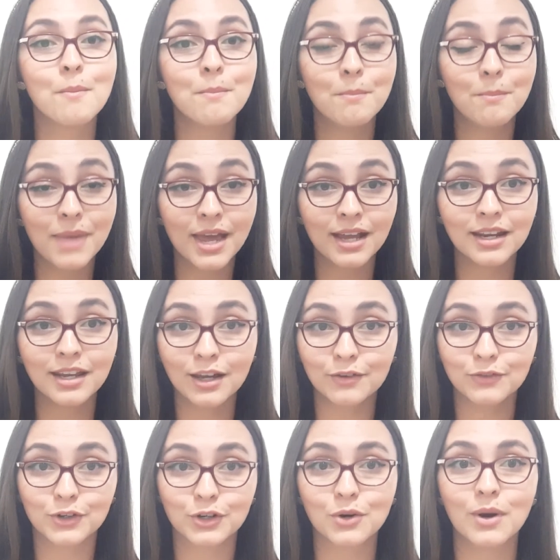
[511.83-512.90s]
many
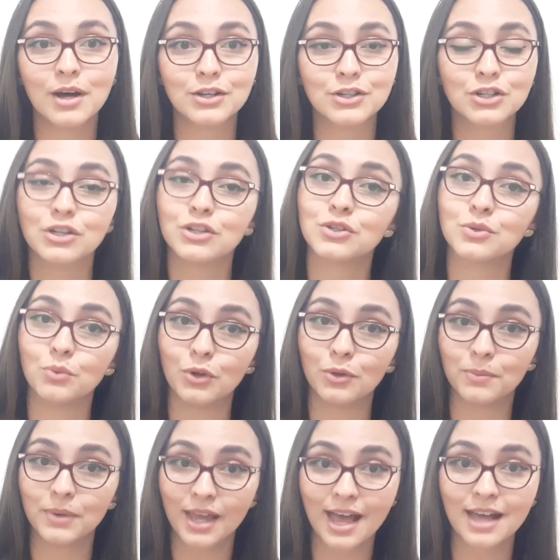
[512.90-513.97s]
of your questions will
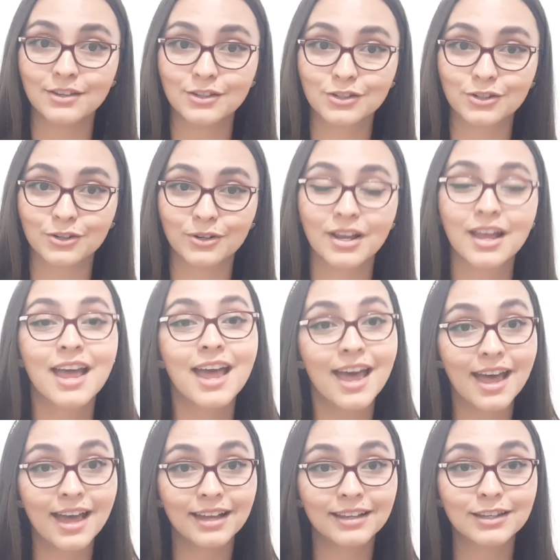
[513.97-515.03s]
be answered,
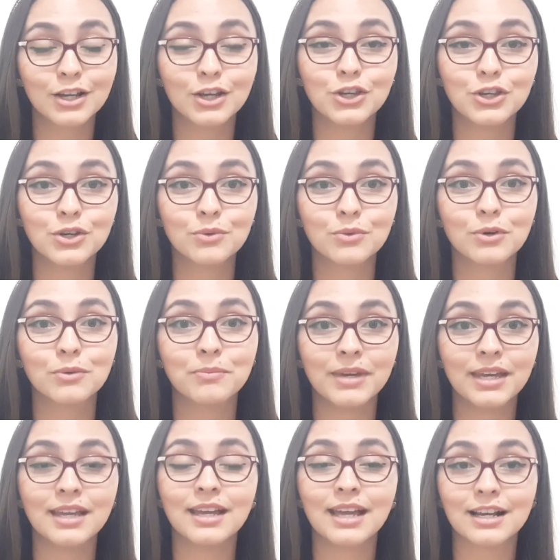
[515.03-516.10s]
and you will
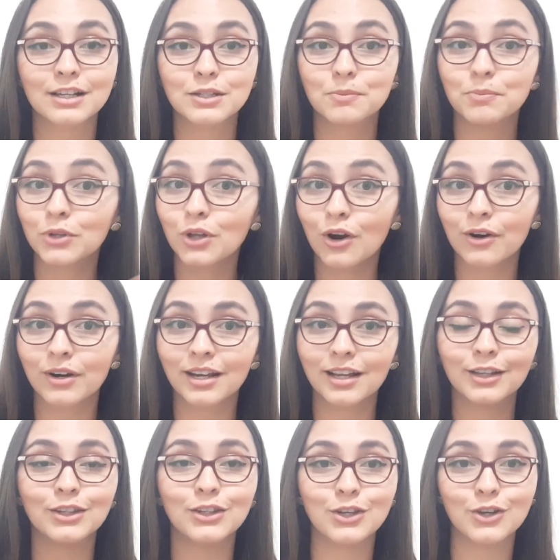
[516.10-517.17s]
be
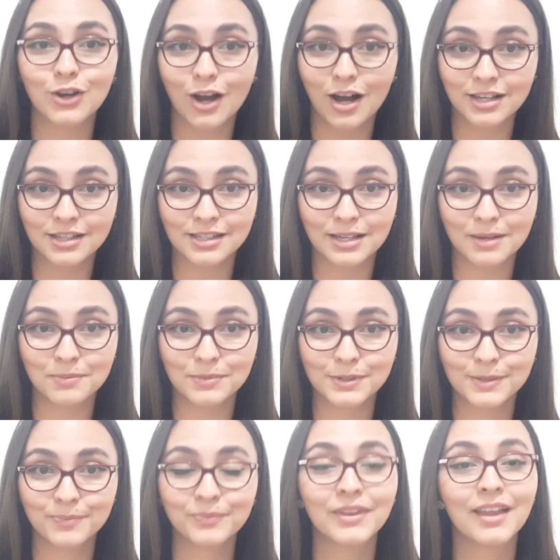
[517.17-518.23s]
exploring new concepts.
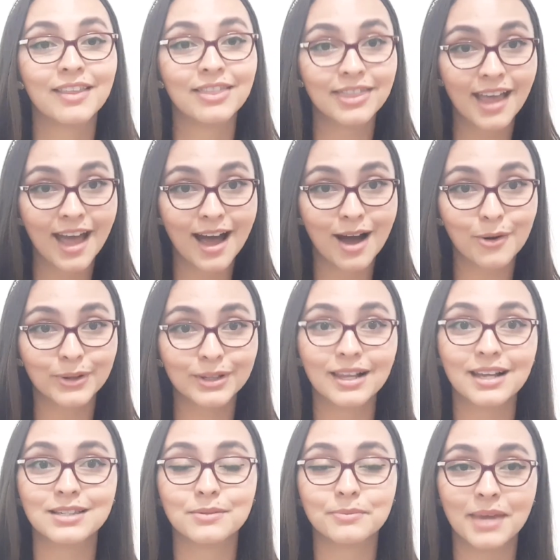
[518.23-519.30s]
Now,
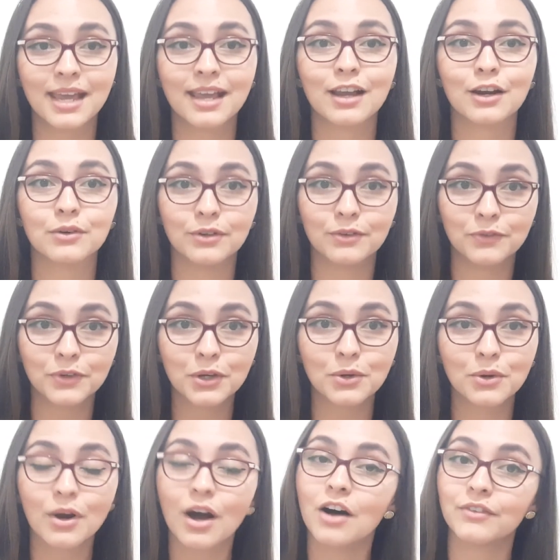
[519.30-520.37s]
let's make a
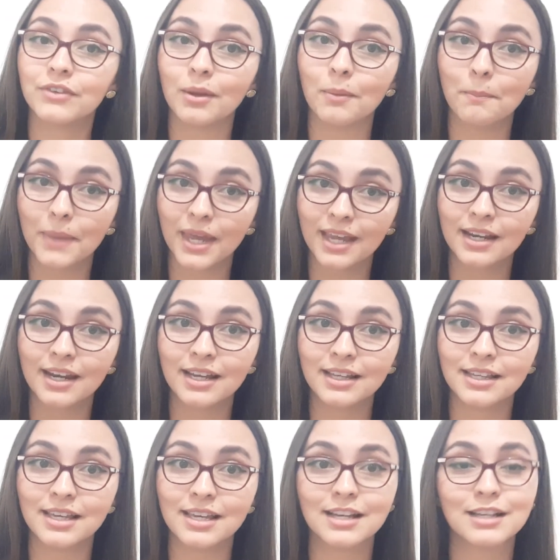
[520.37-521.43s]
review of the main
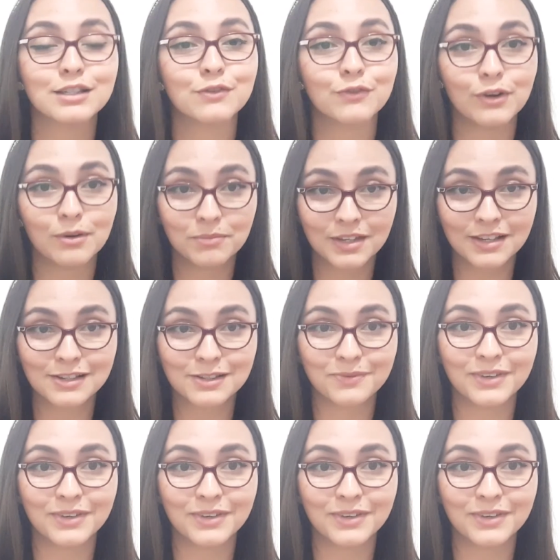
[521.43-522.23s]
ideas from this